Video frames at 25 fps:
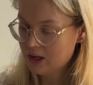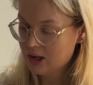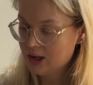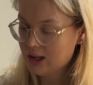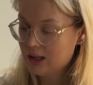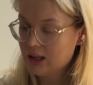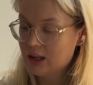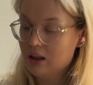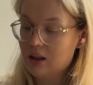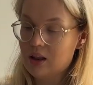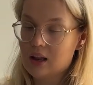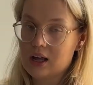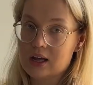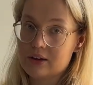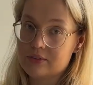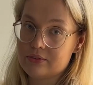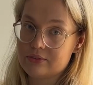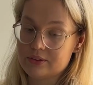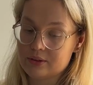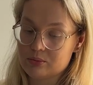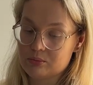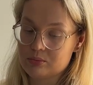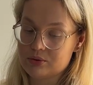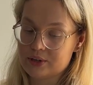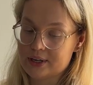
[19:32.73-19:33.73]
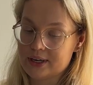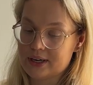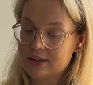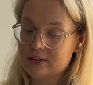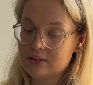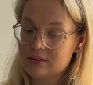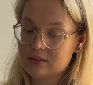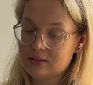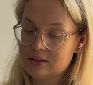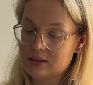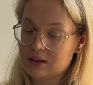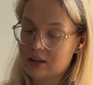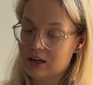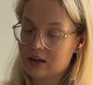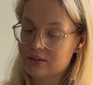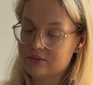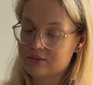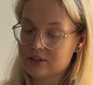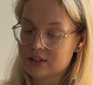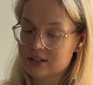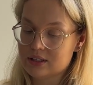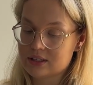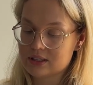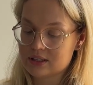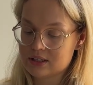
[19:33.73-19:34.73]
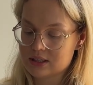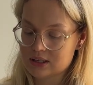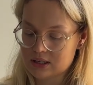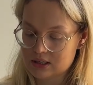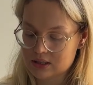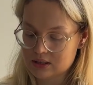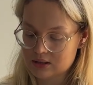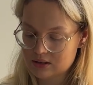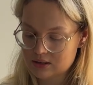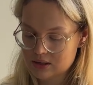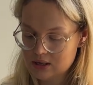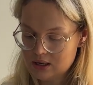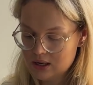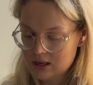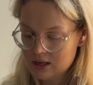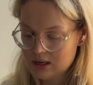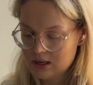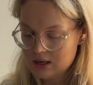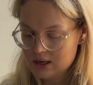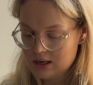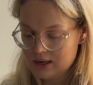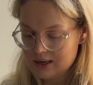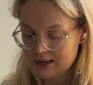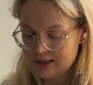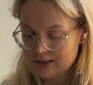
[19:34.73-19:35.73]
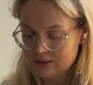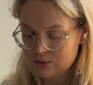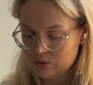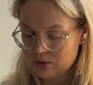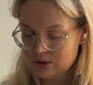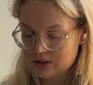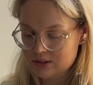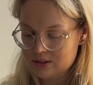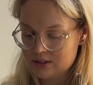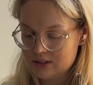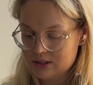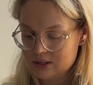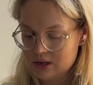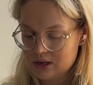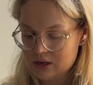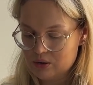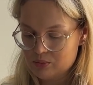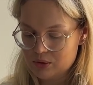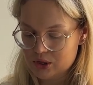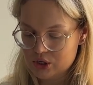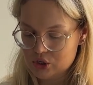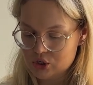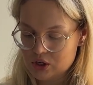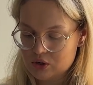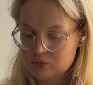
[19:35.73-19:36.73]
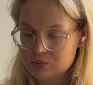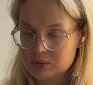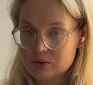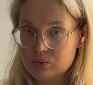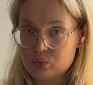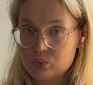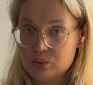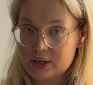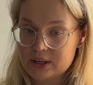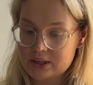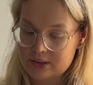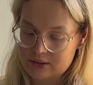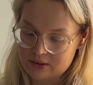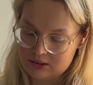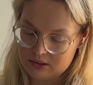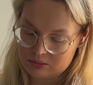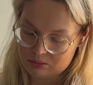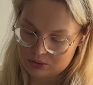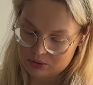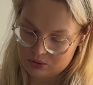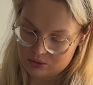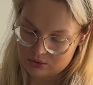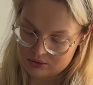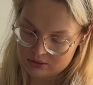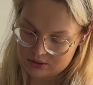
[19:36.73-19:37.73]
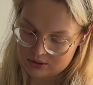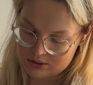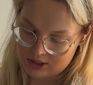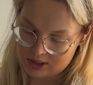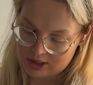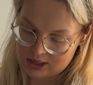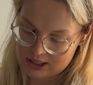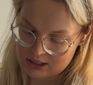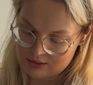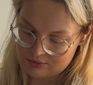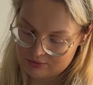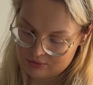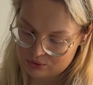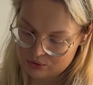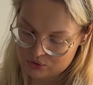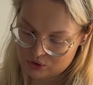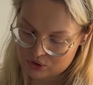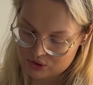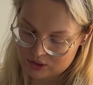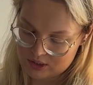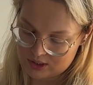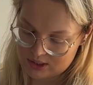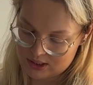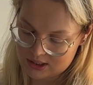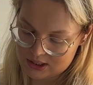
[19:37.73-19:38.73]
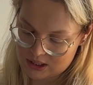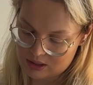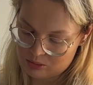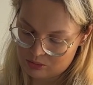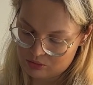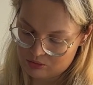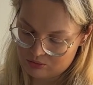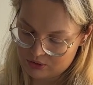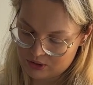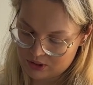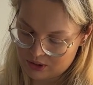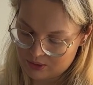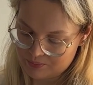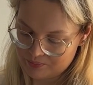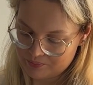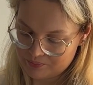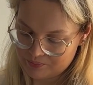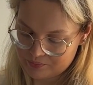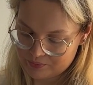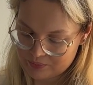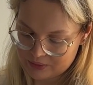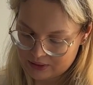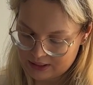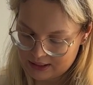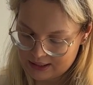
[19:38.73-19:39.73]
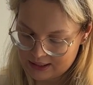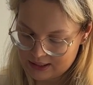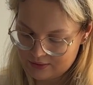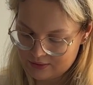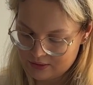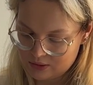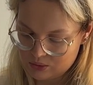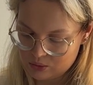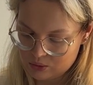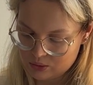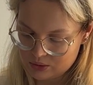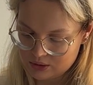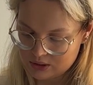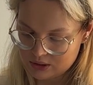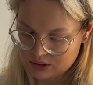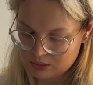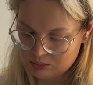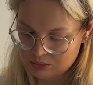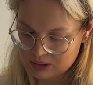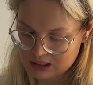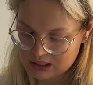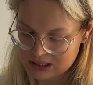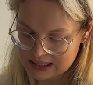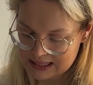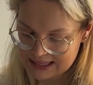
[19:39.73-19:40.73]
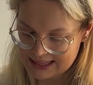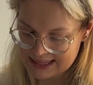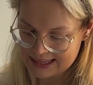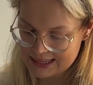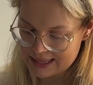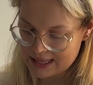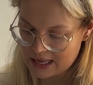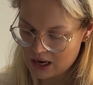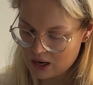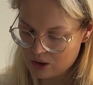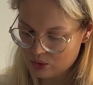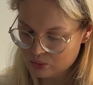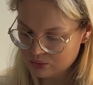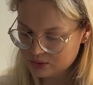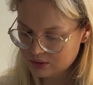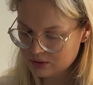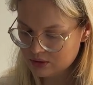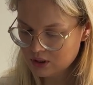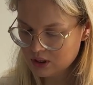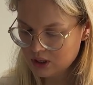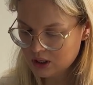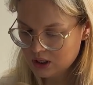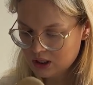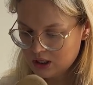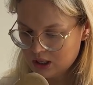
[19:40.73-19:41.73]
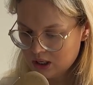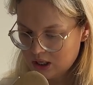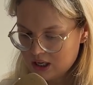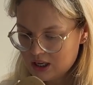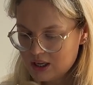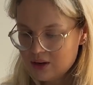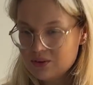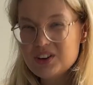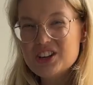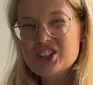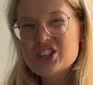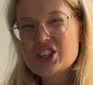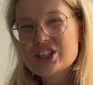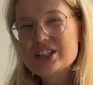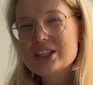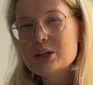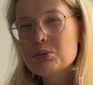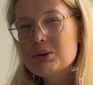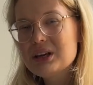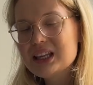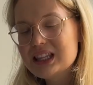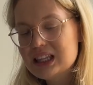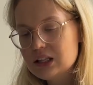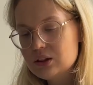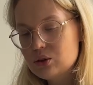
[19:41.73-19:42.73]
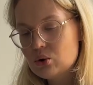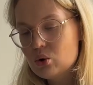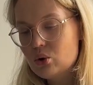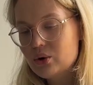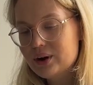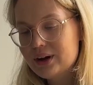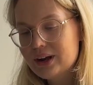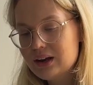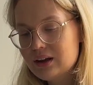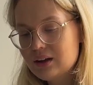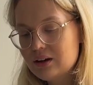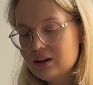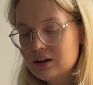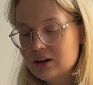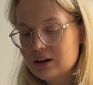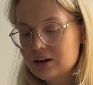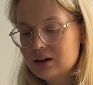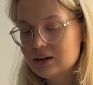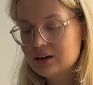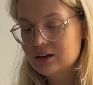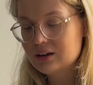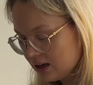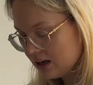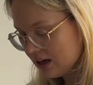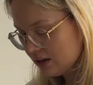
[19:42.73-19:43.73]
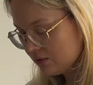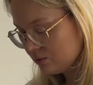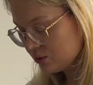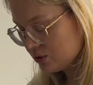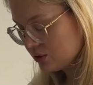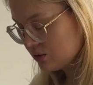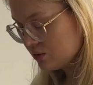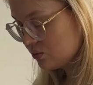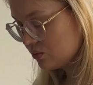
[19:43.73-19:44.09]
Love the brand, love the skin, and you can see how much I've been wearing them, because yeah, unfortunately some of the leather got a bit down, which is a bit annoying. I was